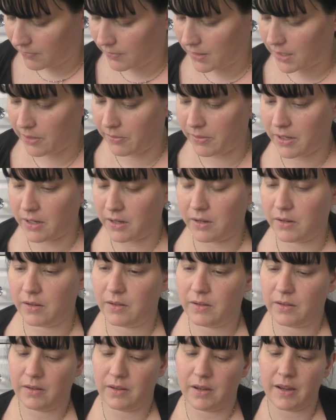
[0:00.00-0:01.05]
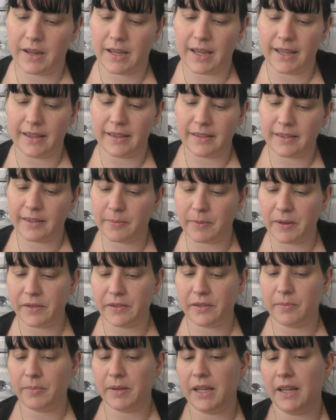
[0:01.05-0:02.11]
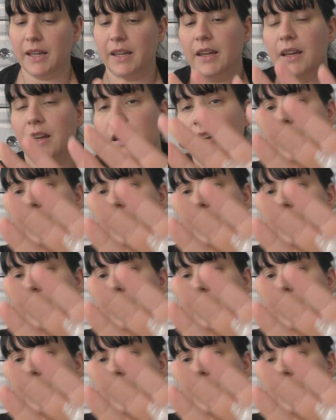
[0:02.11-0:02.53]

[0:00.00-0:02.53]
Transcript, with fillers: There we go. Okay, this is supposed to be